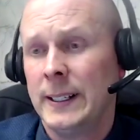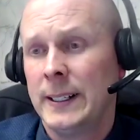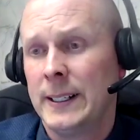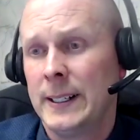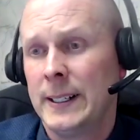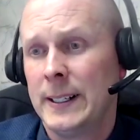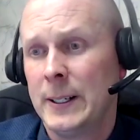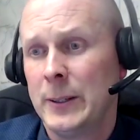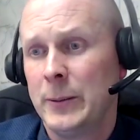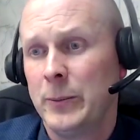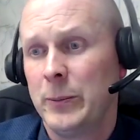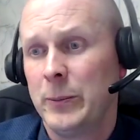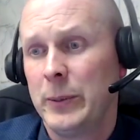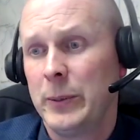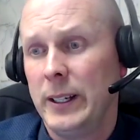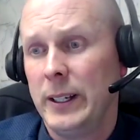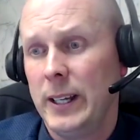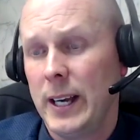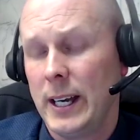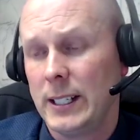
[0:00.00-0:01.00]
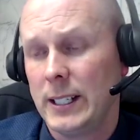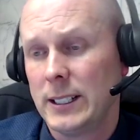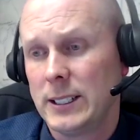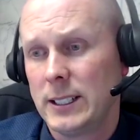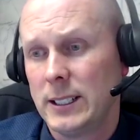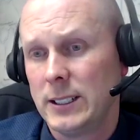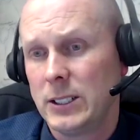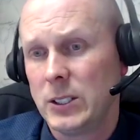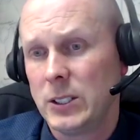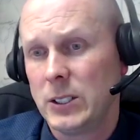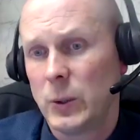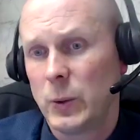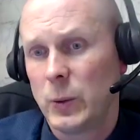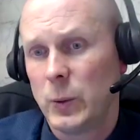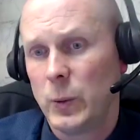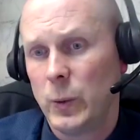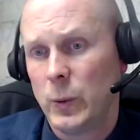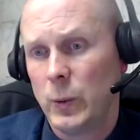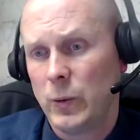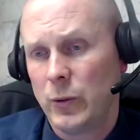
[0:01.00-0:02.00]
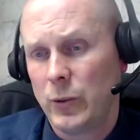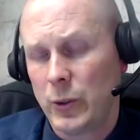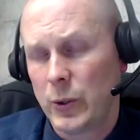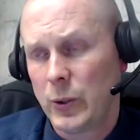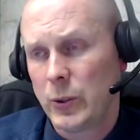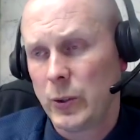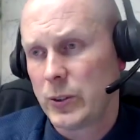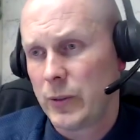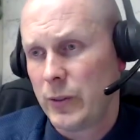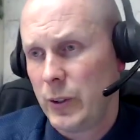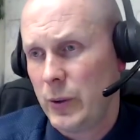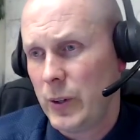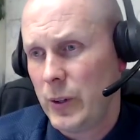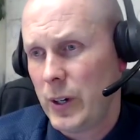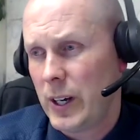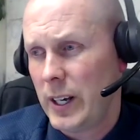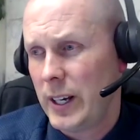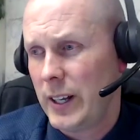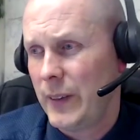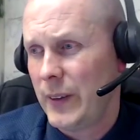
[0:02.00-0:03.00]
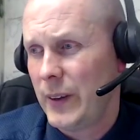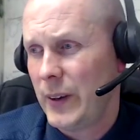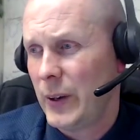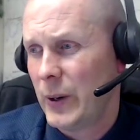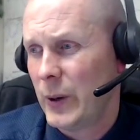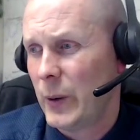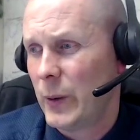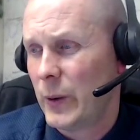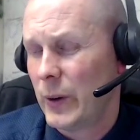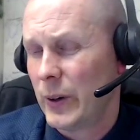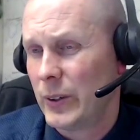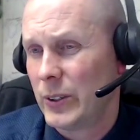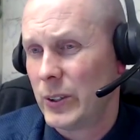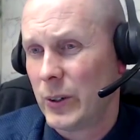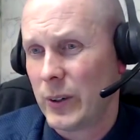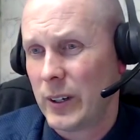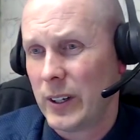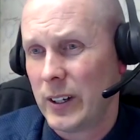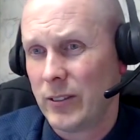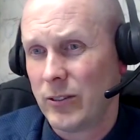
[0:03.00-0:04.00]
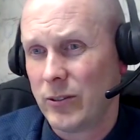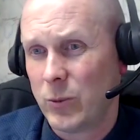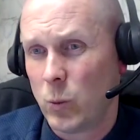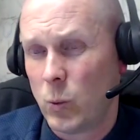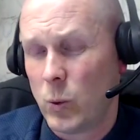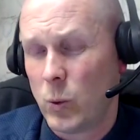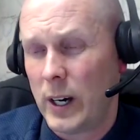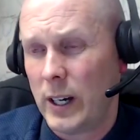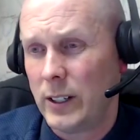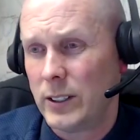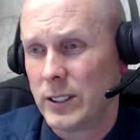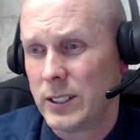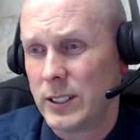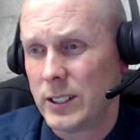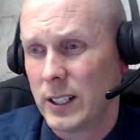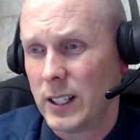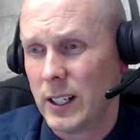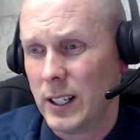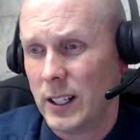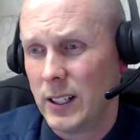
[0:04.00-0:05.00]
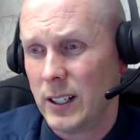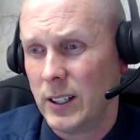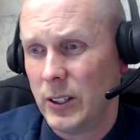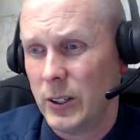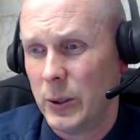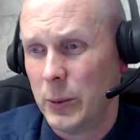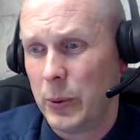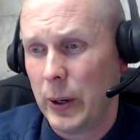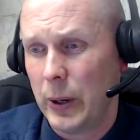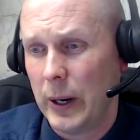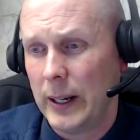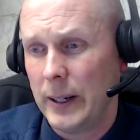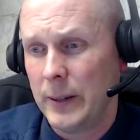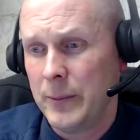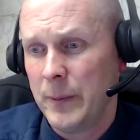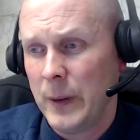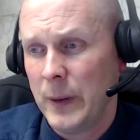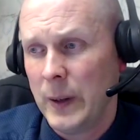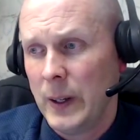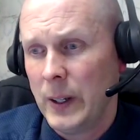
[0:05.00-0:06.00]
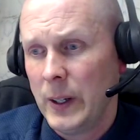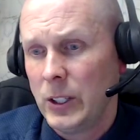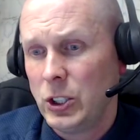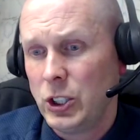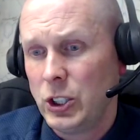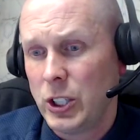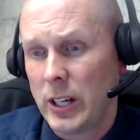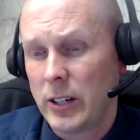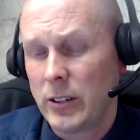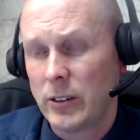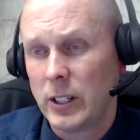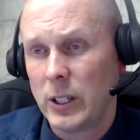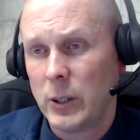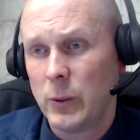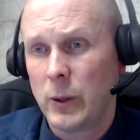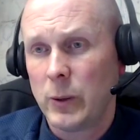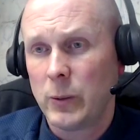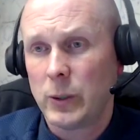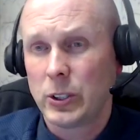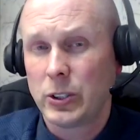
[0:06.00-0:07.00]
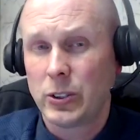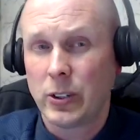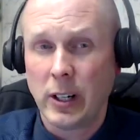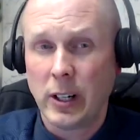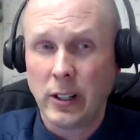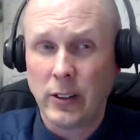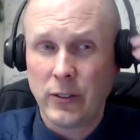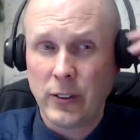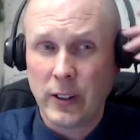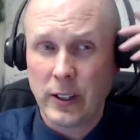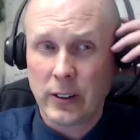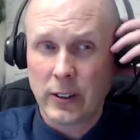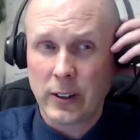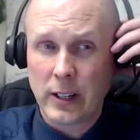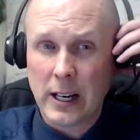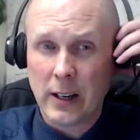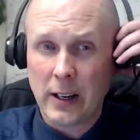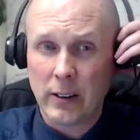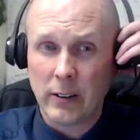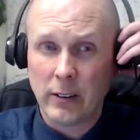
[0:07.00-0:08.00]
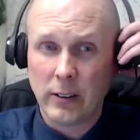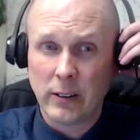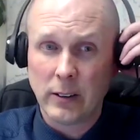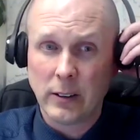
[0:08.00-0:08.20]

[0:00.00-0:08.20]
But yes, and so for those of you not in the know or don't have wires sticking into your brain, generally when we're trying to figure out